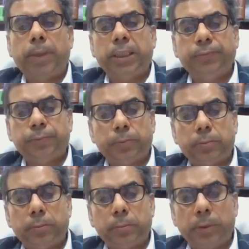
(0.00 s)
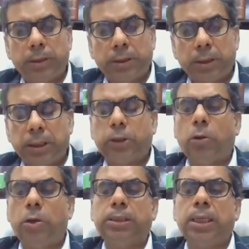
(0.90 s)
but if this
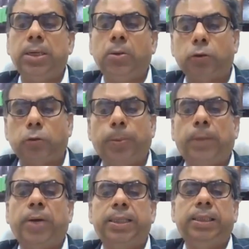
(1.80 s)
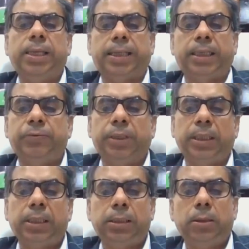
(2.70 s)
installation or supervisory
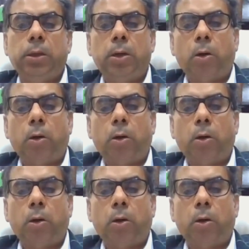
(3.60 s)
activity